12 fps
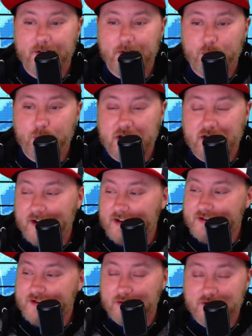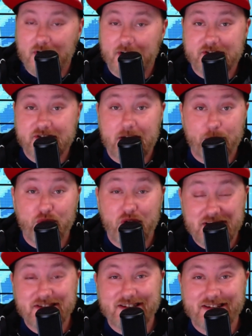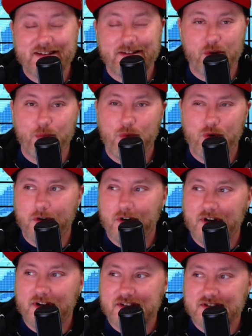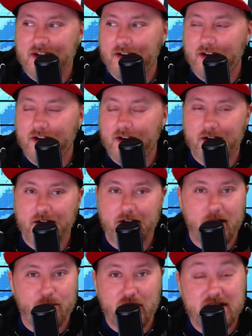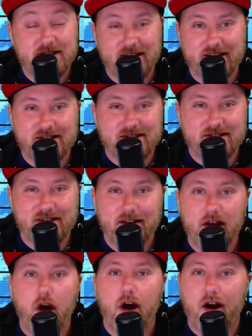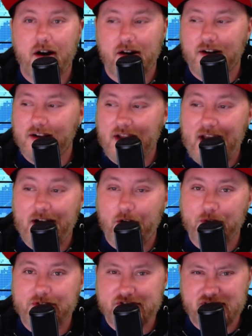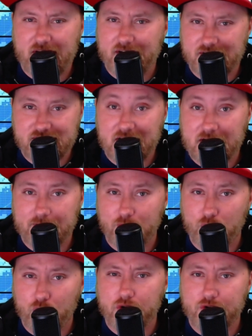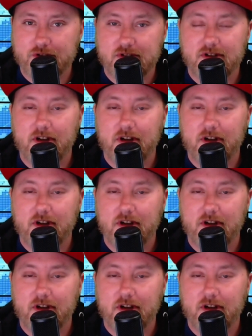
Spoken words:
because you start to set a precedent the more presidents are allowed to sign executive orders.